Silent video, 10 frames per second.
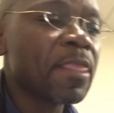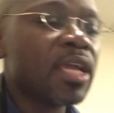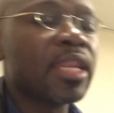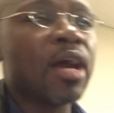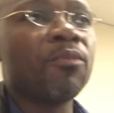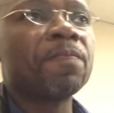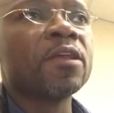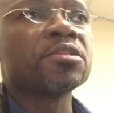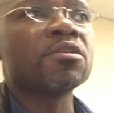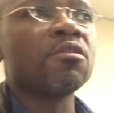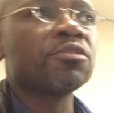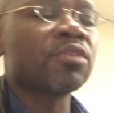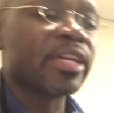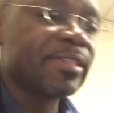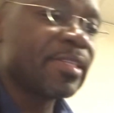Now, so you
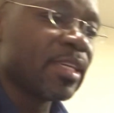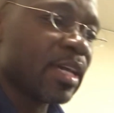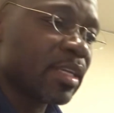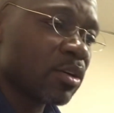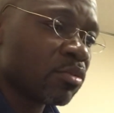can see that